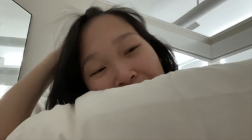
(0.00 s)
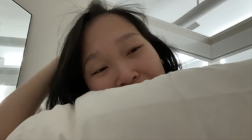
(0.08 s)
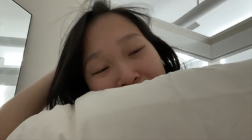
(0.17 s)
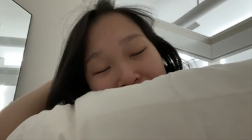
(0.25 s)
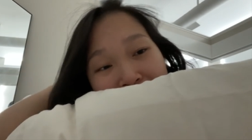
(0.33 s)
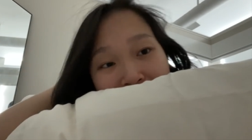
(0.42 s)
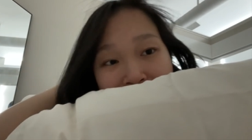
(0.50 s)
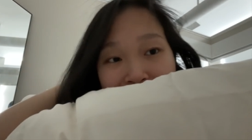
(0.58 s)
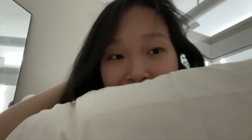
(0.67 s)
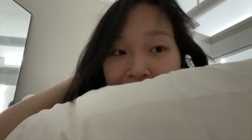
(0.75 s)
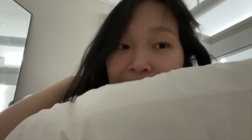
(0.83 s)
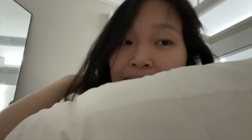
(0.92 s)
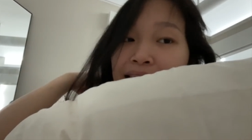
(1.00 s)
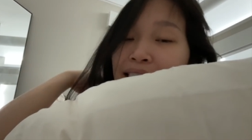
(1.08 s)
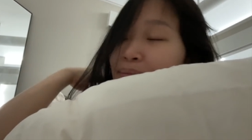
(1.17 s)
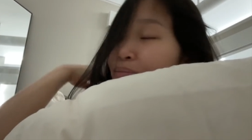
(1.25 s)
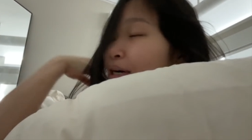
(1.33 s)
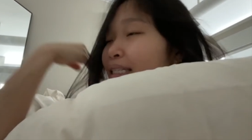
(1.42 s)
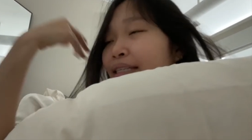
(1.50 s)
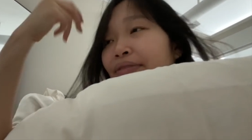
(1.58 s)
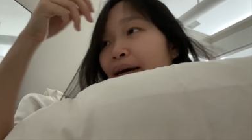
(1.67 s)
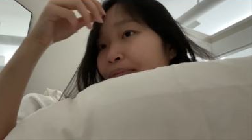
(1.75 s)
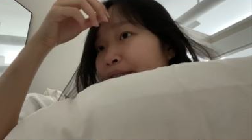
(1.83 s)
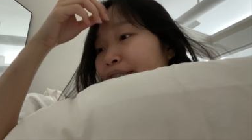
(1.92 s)
out of this depressive
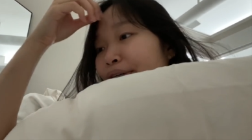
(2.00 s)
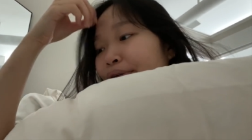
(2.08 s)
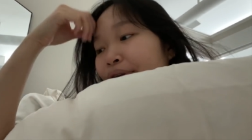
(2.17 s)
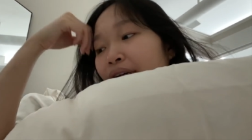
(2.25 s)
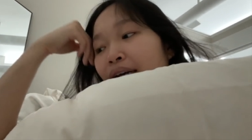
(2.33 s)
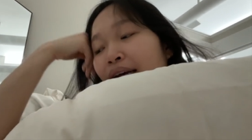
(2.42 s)
episode.